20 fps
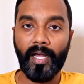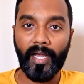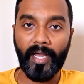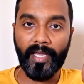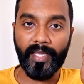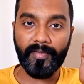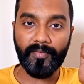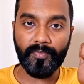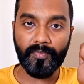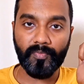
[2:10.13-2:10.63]

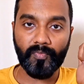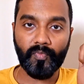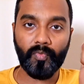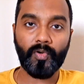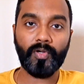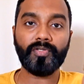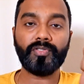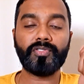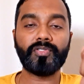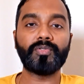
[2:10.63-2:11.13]
I
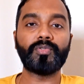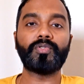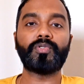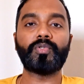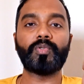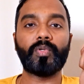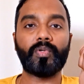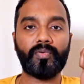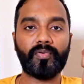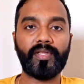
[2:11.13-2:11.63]
want you
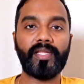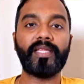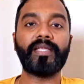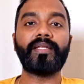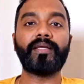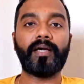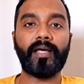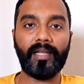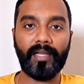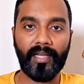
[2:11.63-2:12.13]
to
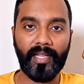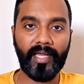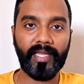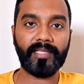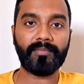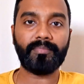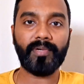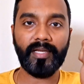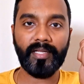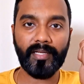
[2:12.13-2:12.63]
read
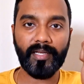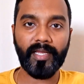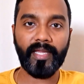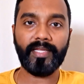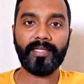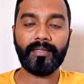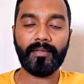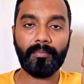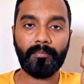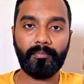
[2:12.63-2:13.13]
line by
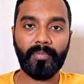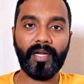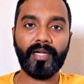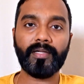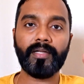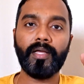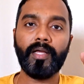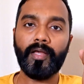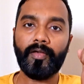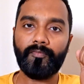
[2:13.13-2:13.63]
line,
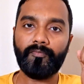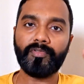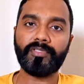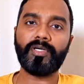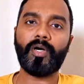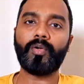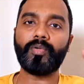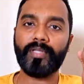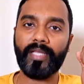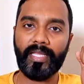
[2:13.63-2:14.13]
but
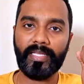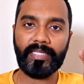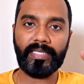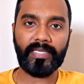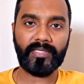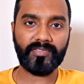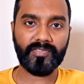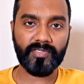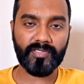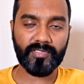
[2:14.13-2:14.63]
without any
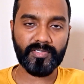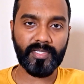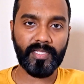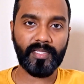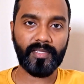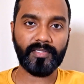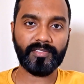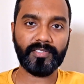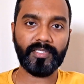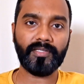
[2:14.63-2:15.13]

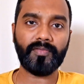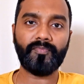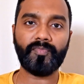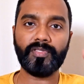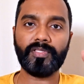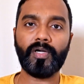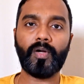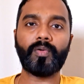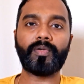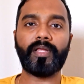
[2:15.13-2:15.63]
hesitation,
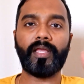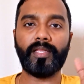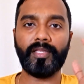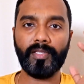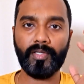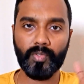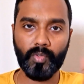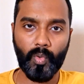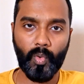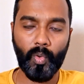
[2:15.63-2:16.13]
without
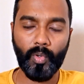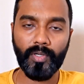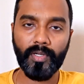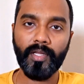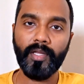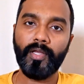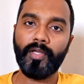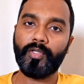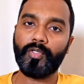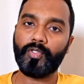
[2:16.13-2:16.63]
any hold,
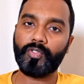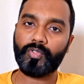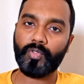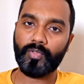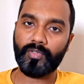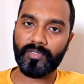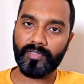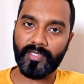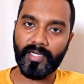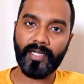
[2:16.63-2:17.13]
you
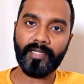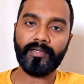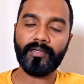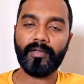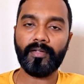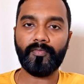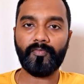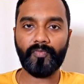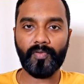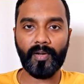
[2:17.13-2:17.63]
should
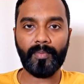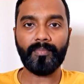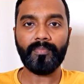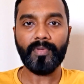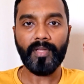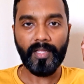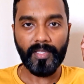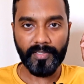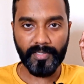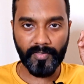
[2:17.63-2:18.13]
run
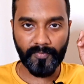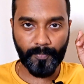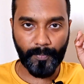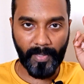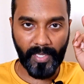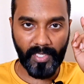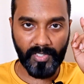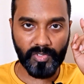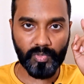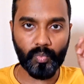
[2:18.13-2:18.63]
from the
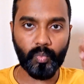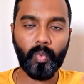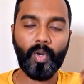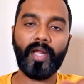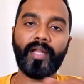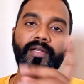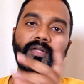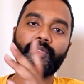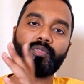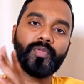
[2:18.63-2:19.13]
page
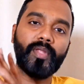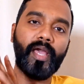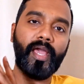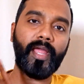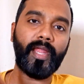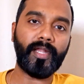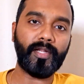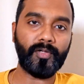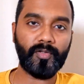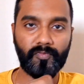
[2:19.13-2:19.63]
1 to
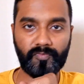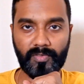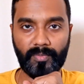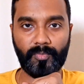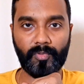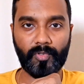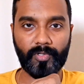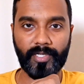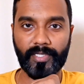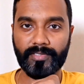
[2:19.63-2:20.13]
the end of the
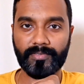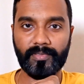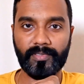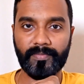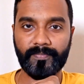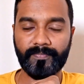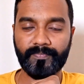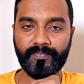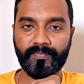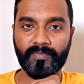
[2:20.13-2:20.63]
book
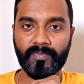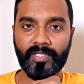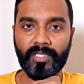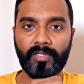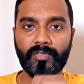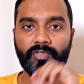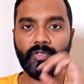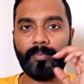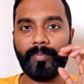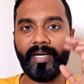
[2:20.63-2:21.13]
actually.
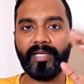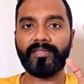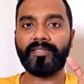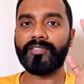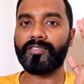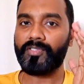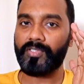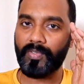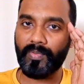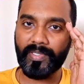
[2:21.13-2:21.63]
So by
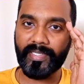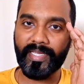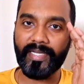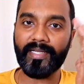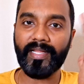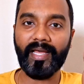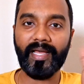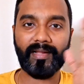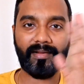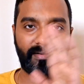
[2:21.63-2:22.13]
this you will
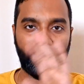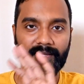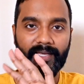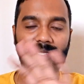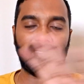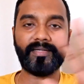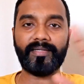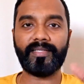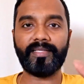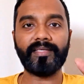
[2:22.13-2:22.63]
get a
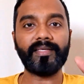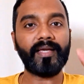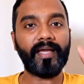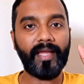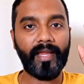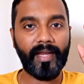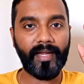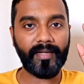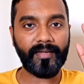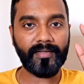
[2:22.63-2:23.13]
clarity
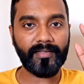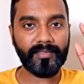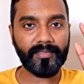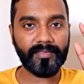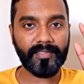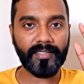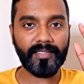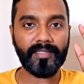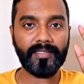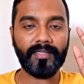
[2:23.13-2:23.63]
and
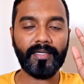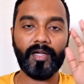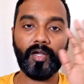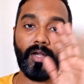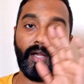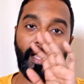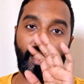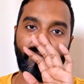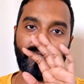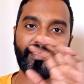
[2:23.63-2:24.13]

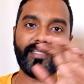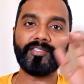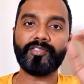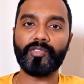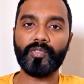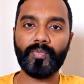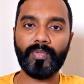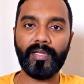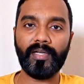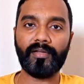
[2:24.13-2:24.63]
at least
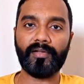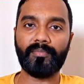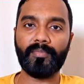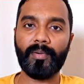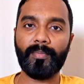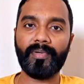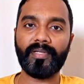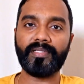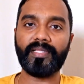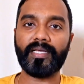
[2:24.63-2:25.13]
you will
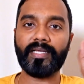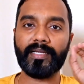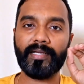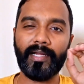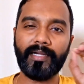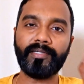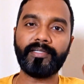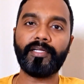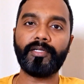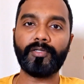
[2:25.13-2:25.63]
remember the
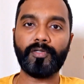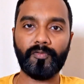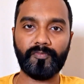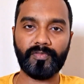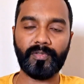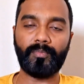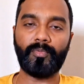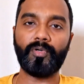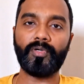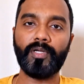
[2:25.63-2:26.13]
content of
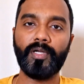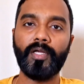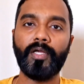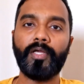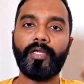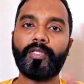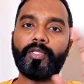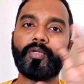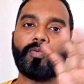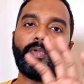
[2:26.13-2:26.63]
the book.
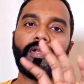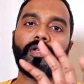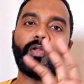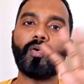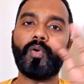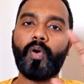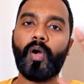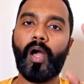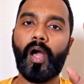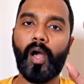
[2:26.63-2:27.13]
You will
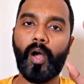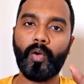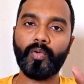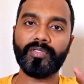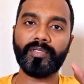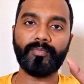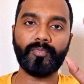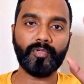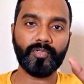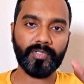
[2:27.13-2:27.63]
know how
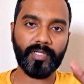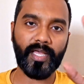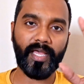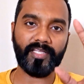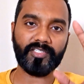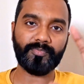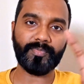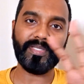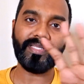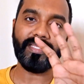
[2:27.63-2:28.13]
the book
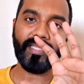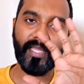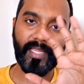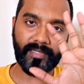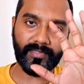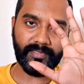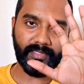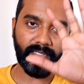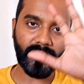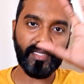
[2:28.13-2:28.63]
has been
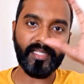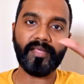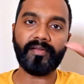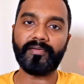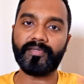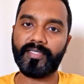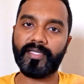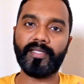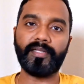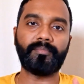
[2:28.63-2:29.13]
entirely
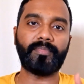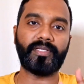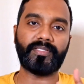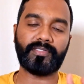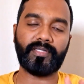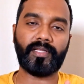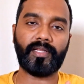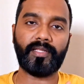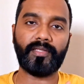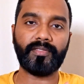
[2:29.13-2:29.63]
written
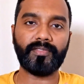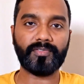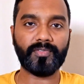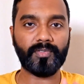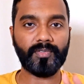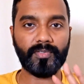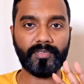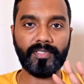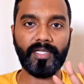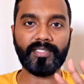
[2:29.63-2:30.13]
basically.
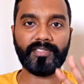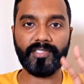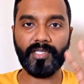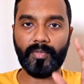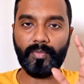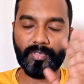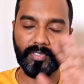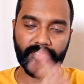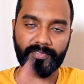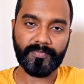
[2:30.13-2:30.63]
So that's
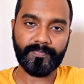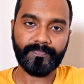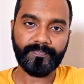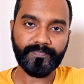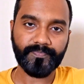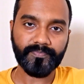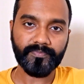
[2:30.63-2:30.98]
how it is.